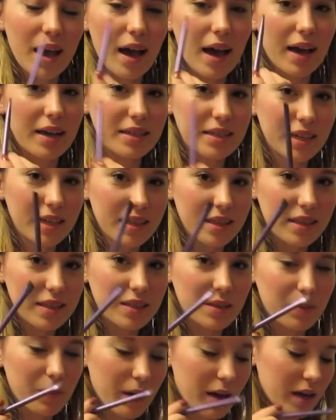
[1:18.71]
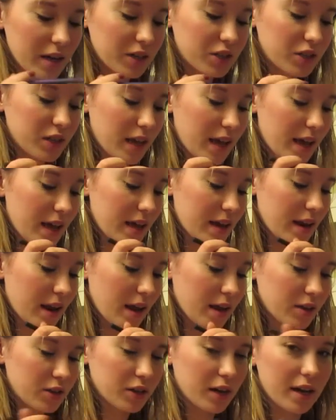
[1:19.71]
I take this brush and
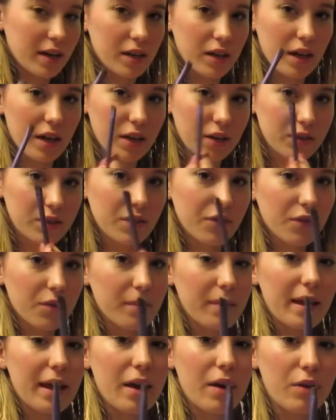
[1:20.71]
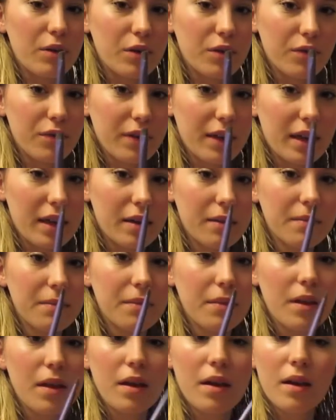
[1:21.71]
I use it for my outer V.
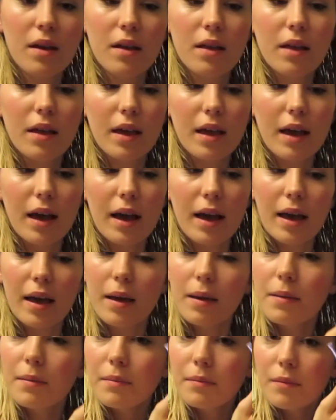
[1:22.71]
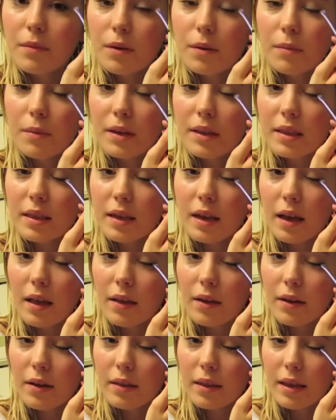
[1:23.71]
I will put the
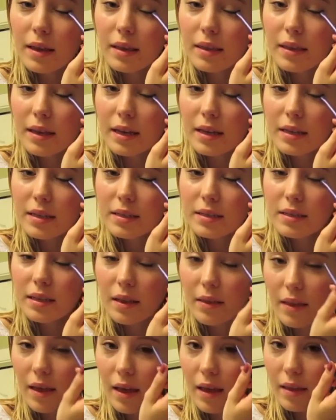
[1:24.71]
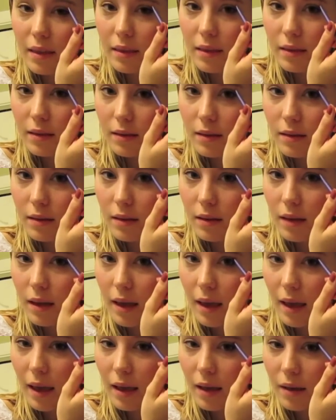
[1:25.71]
color in like this and then
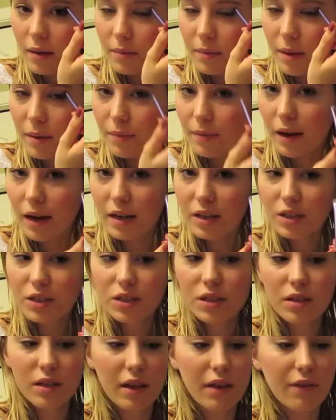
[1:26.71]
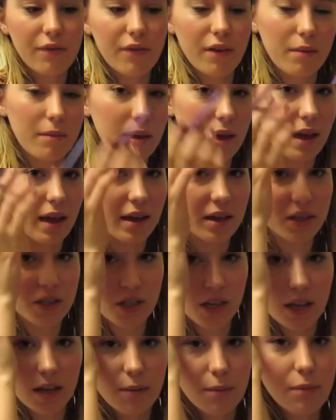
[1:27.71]
angle my brush to like fit my eye
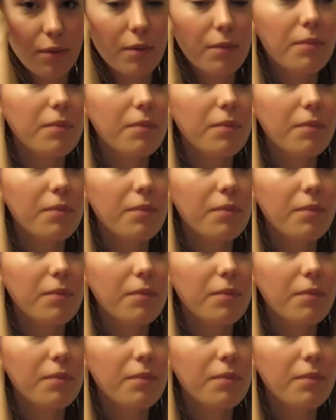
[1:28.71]
shape,